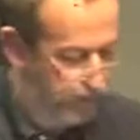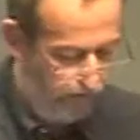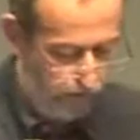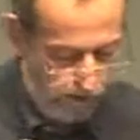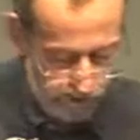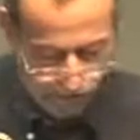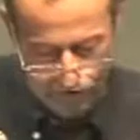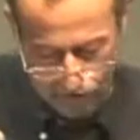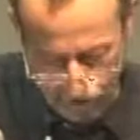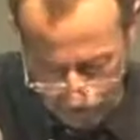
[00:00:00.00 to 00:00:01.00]
family
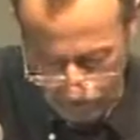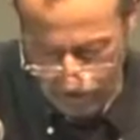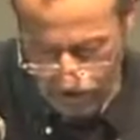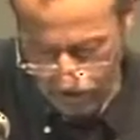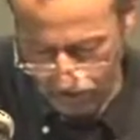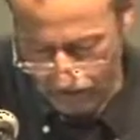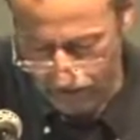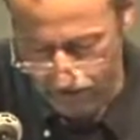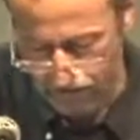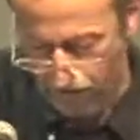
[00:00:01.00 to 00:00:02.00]
member,
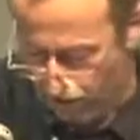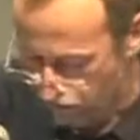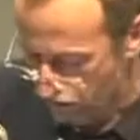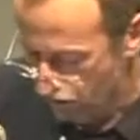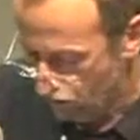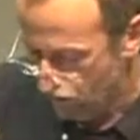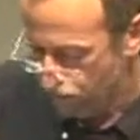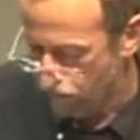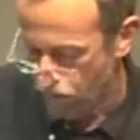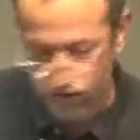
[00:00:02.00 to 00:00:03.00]
Jenny's father, or the
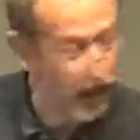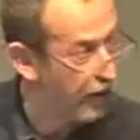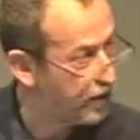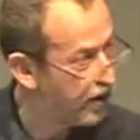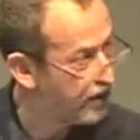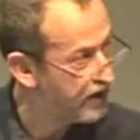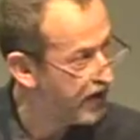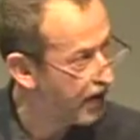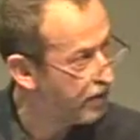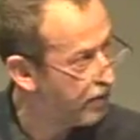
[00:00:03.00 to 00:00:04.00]
fourth chapter of the
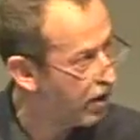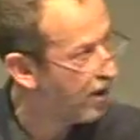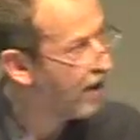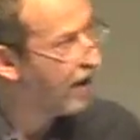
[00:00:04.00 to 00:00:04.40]
second book.